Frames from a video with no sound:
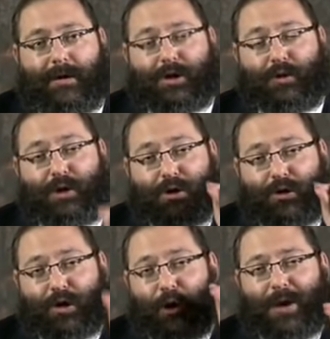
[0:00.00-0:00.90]
So when
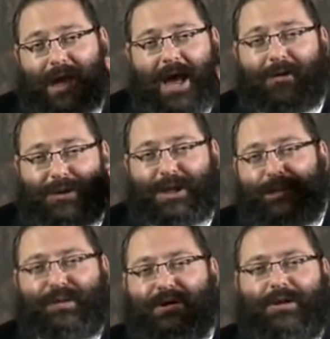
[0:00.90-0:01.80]
you're going out
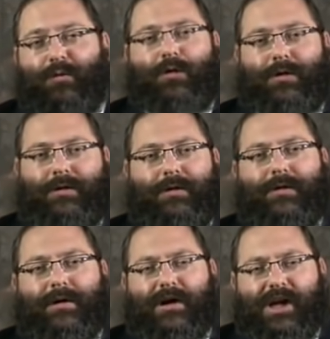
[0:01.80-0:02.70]
deep into the water
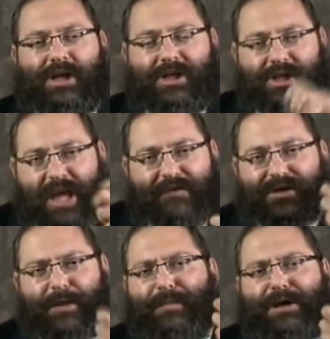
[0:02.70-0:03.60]
to save
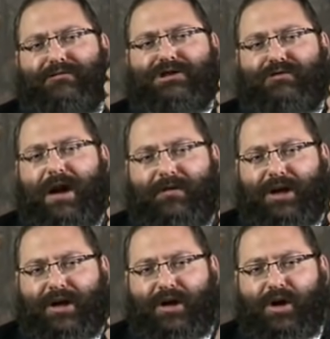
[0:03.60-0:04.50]
somebody who's
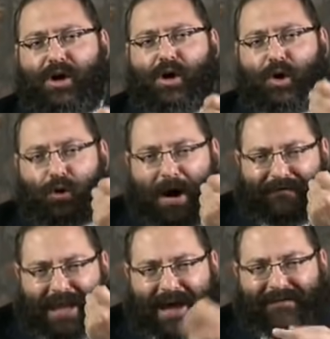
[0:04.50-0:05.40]
drowning, you
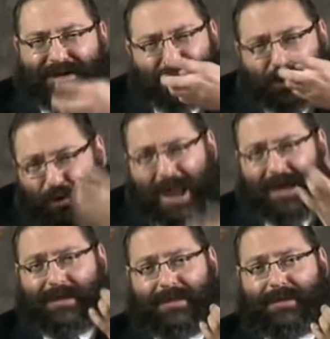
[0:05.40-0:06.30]
have to have the
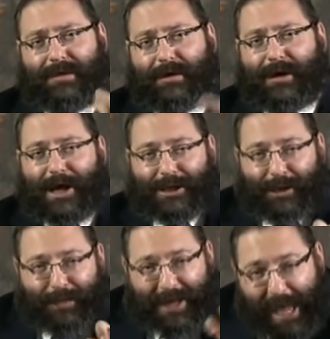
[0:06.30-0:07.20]
strength
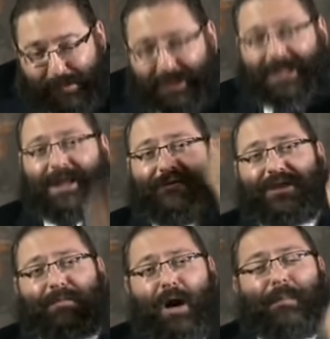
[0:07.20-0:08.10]
to be able to
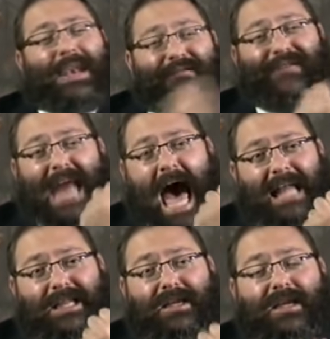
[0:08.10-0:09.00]
lift them up. And if
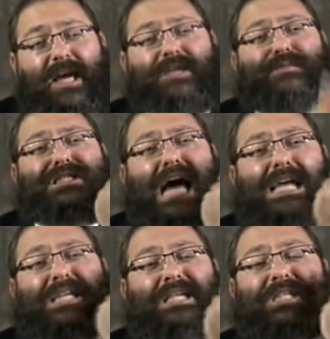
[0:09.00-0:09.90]
not, it's
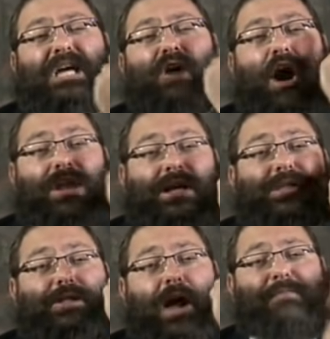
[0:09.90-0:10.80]
b'shas hasakona, it's
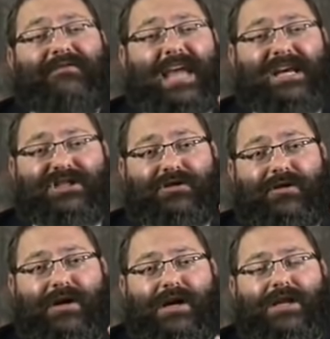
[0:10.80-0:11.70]
a time of danger.
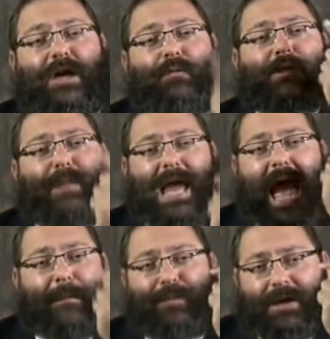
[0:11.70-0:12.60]
Then what may
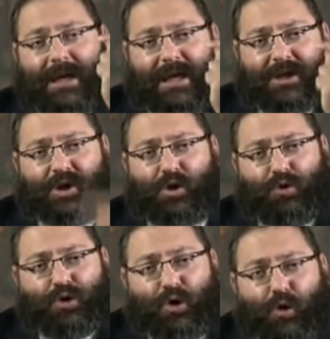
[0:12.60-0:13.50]
happen is
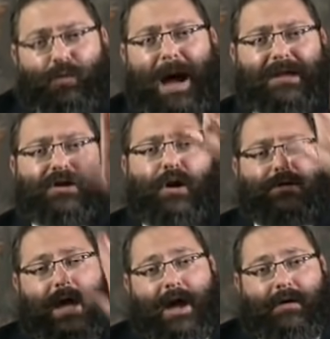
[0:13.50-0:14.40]
you too might go
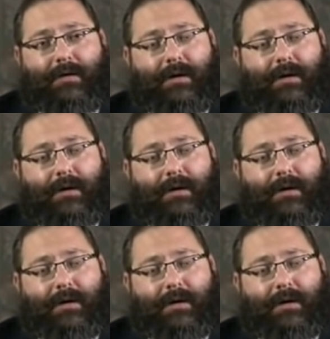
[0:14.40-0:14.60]
down.